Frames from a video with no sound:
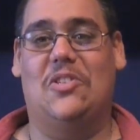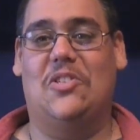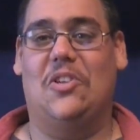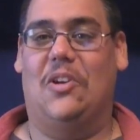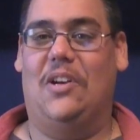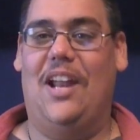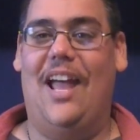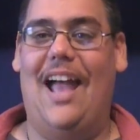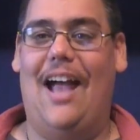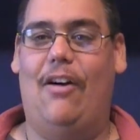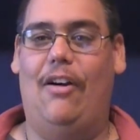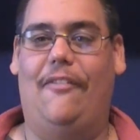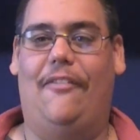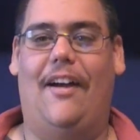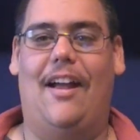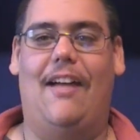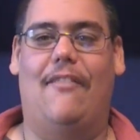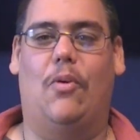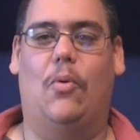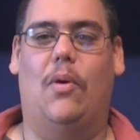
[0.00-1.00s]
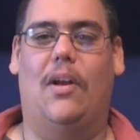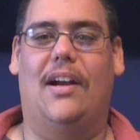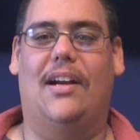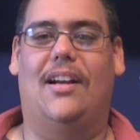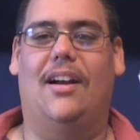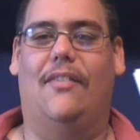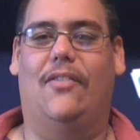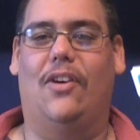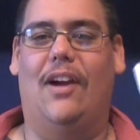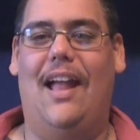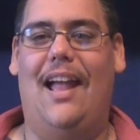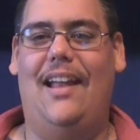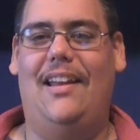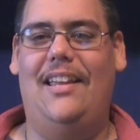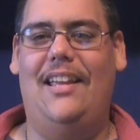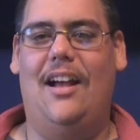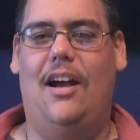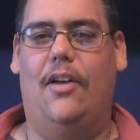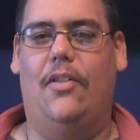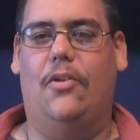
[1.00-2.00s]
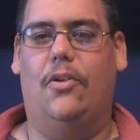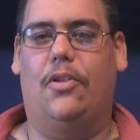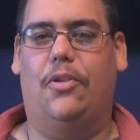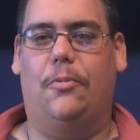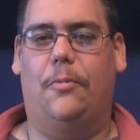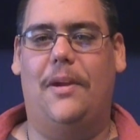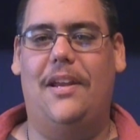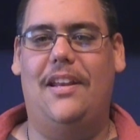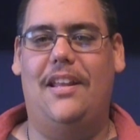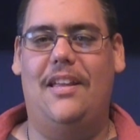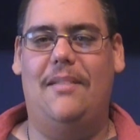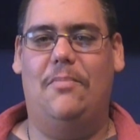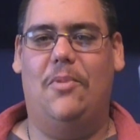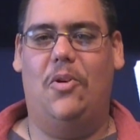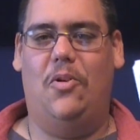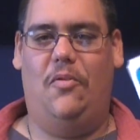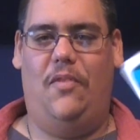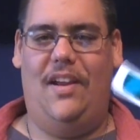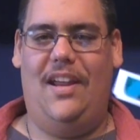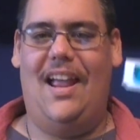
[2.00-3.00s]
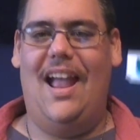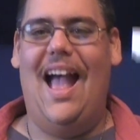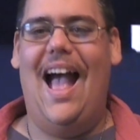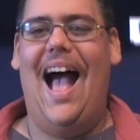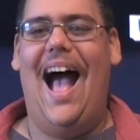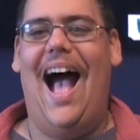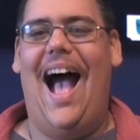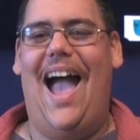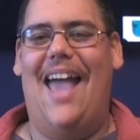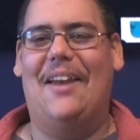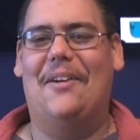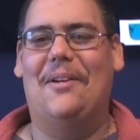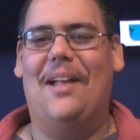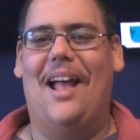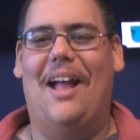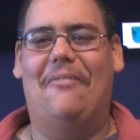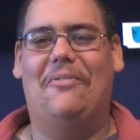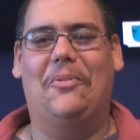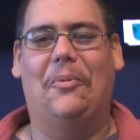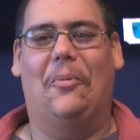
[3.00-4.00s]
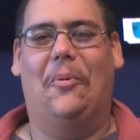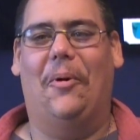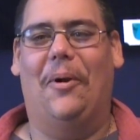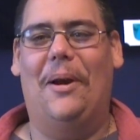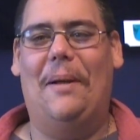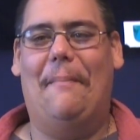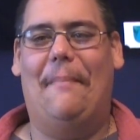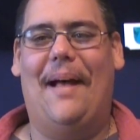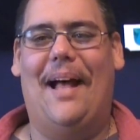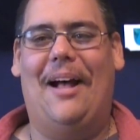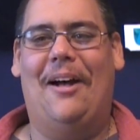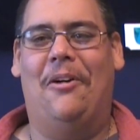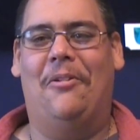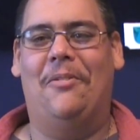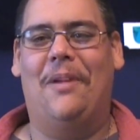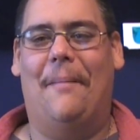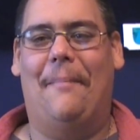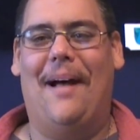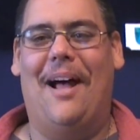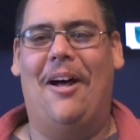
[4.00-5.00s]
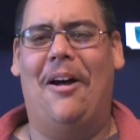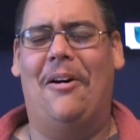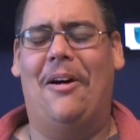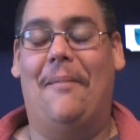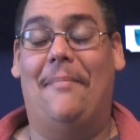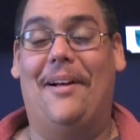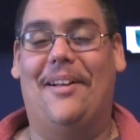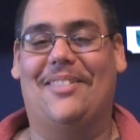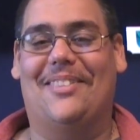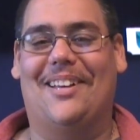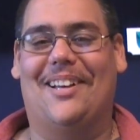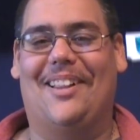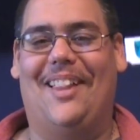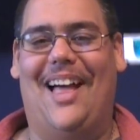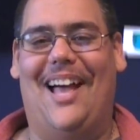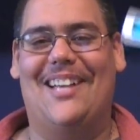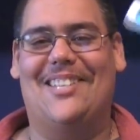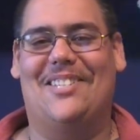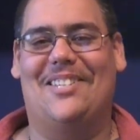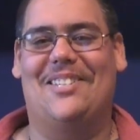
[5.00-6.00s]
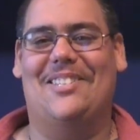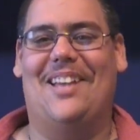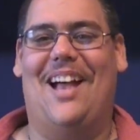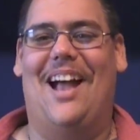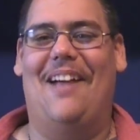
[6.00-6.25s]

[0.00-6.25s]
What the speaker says: So now, if I ever want to cover any other 3D movie, I don't have to worry about the glasses.